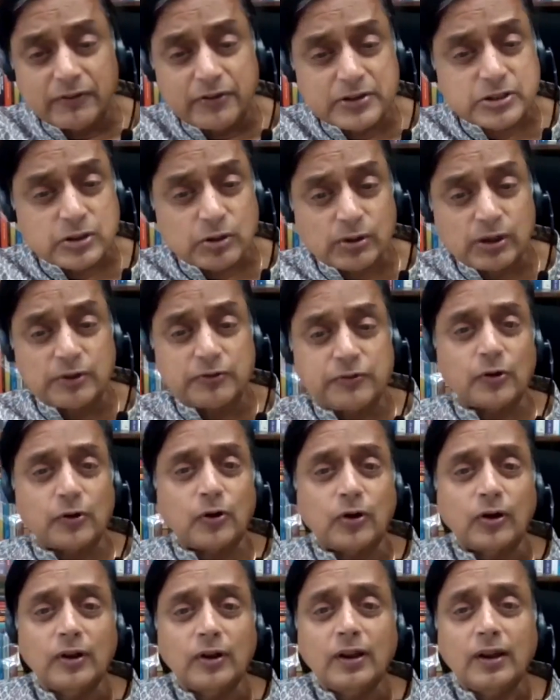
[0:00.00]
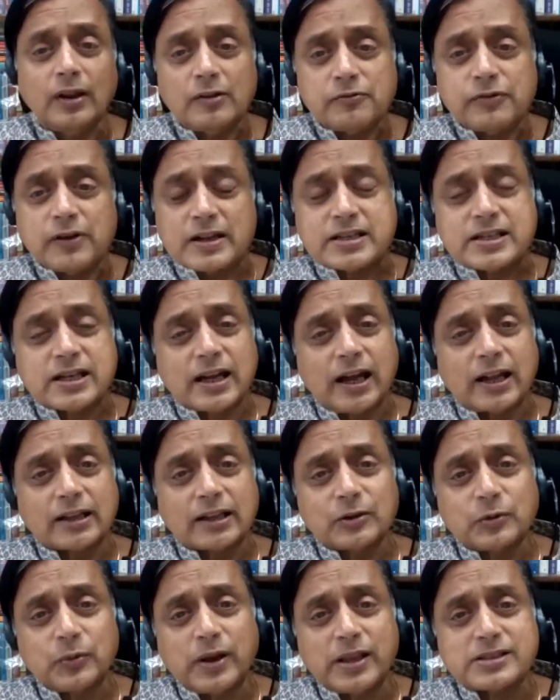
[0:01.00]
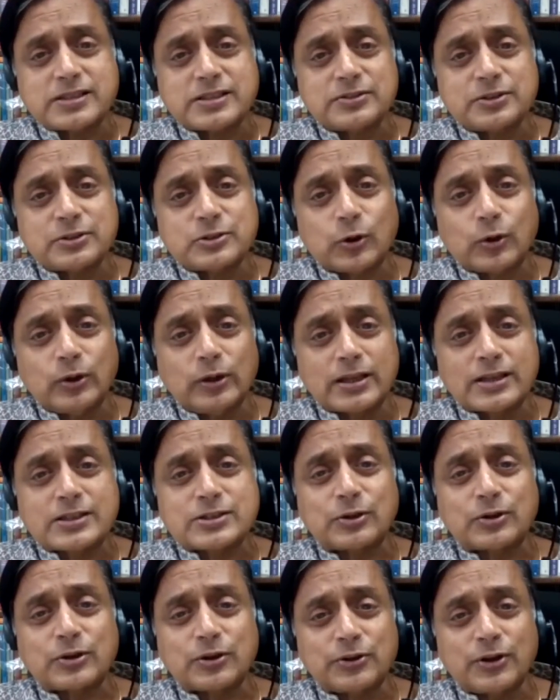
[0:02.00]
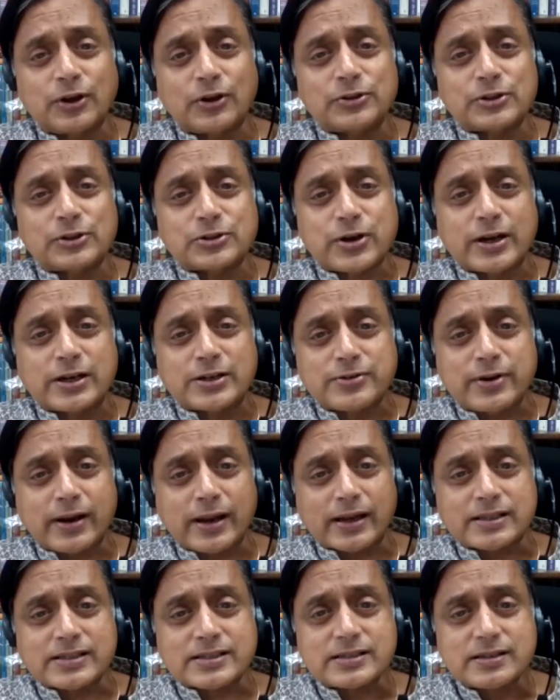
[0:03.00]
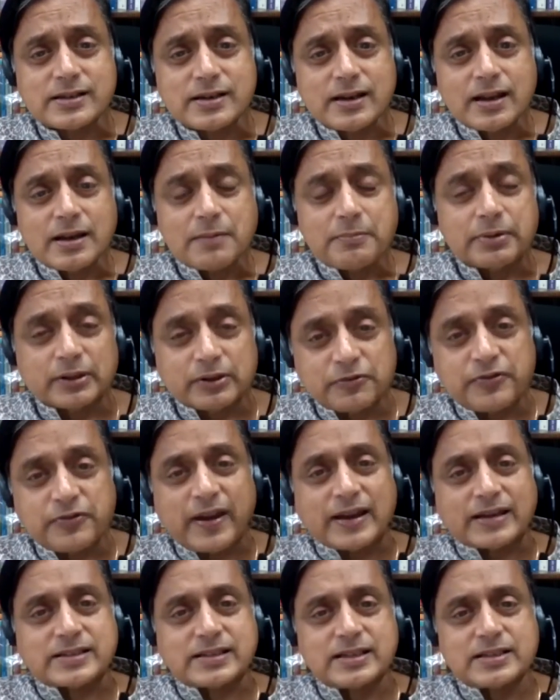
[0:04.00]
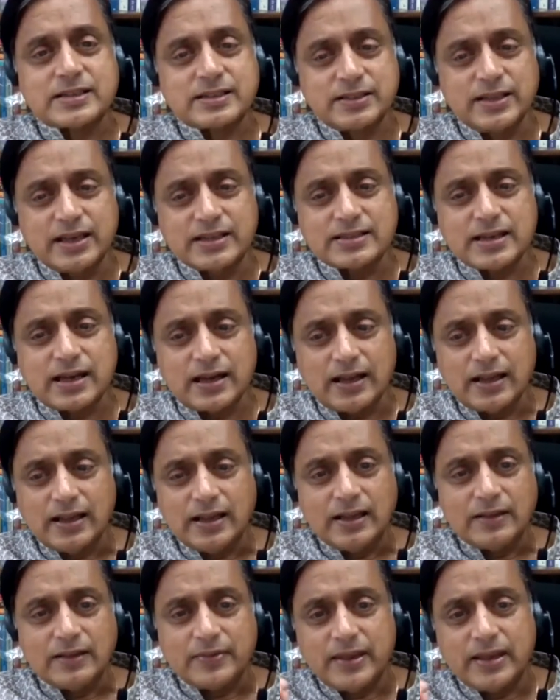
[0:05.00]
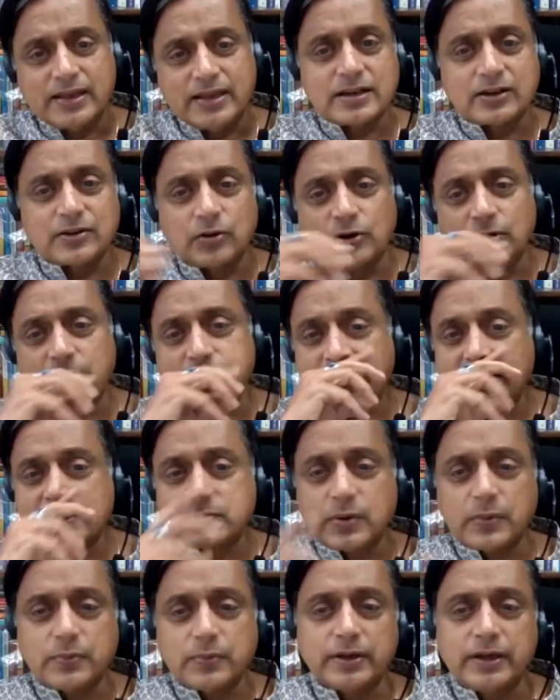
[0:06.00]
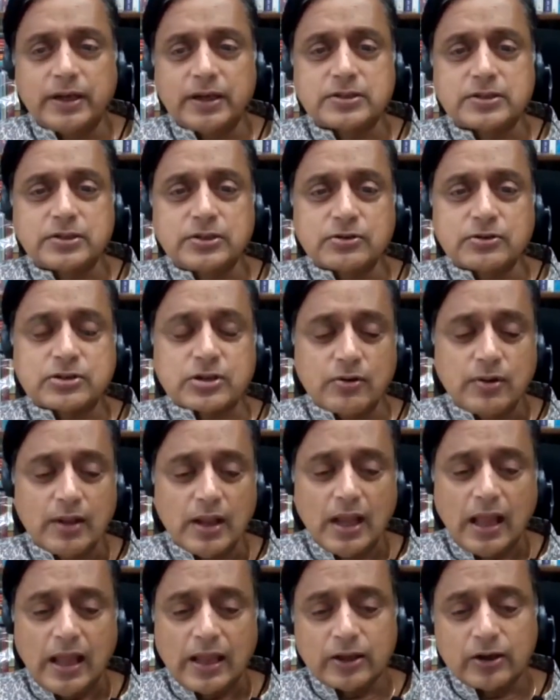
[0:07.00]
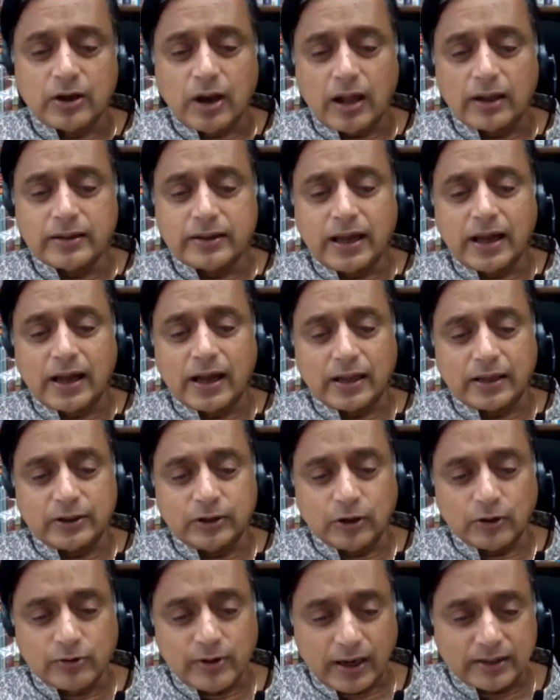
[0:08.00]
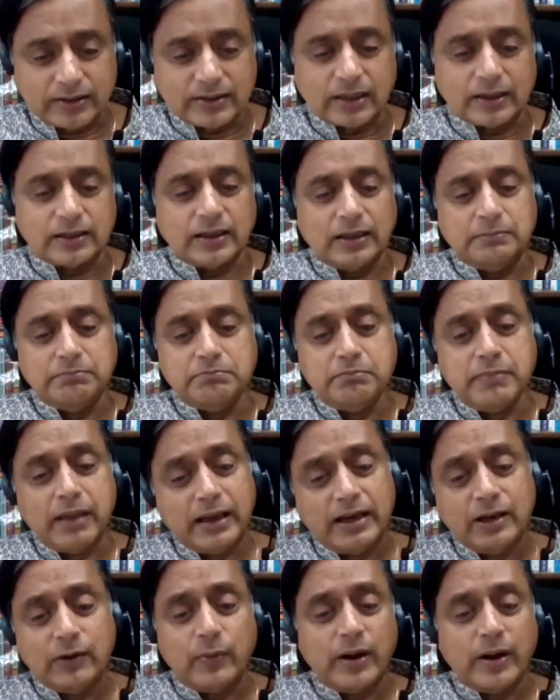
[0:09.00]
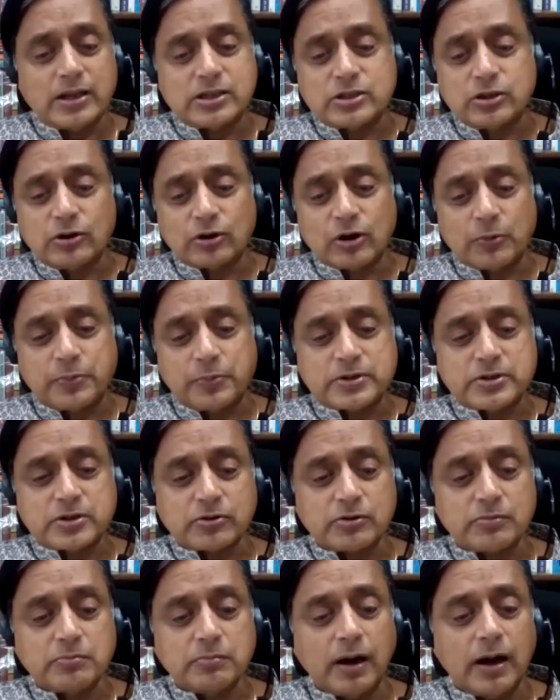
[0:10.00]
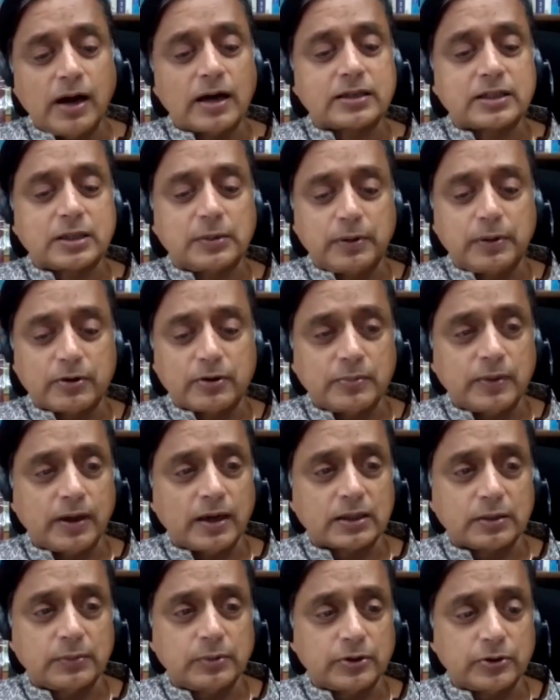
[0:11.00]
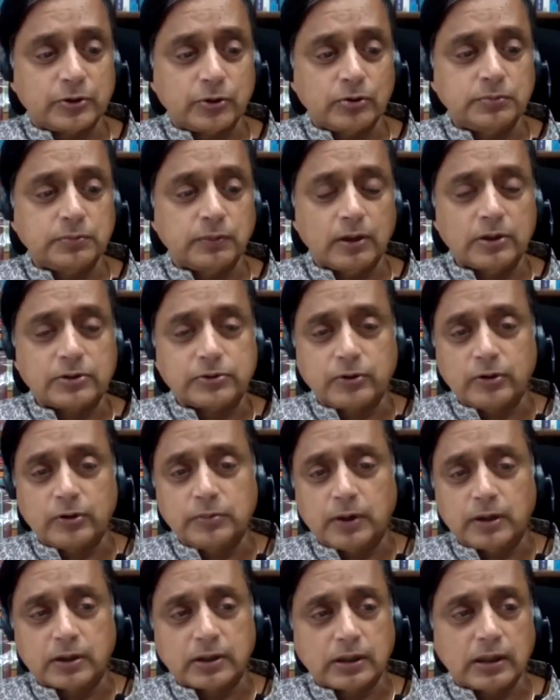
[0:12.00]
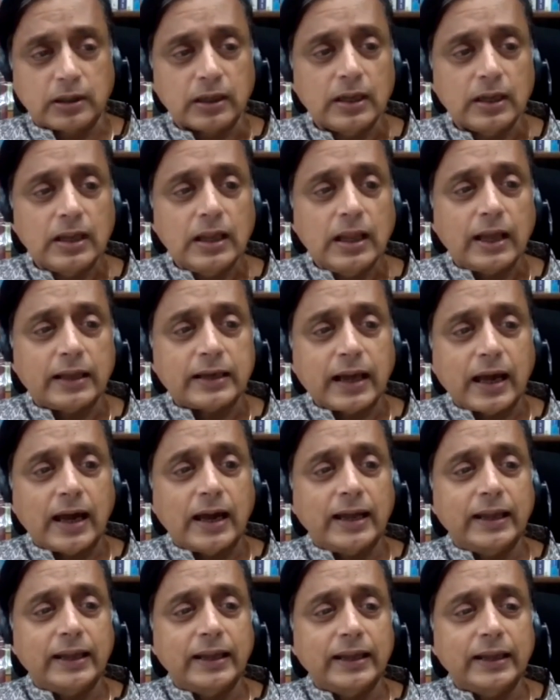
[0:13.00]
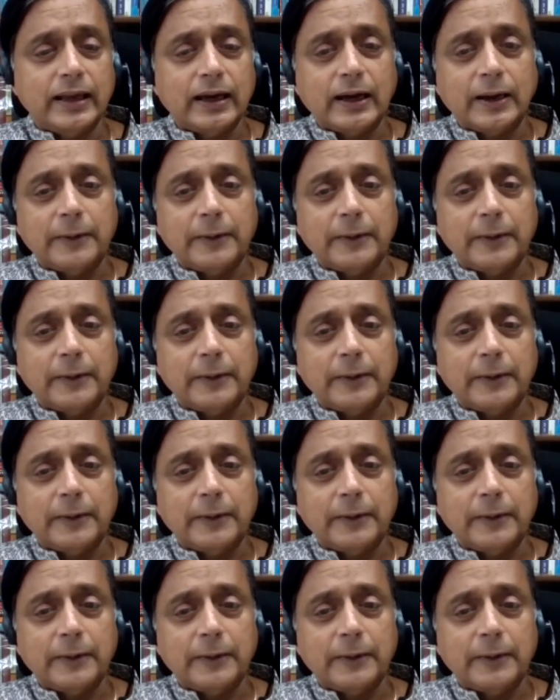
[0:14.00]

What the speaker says: if it's only for flushing out the waste in the toilets or on the train tracks. But the fact is, these are all things we will need to do. So, you're right that in many ways Europe is a remarkable role model. And I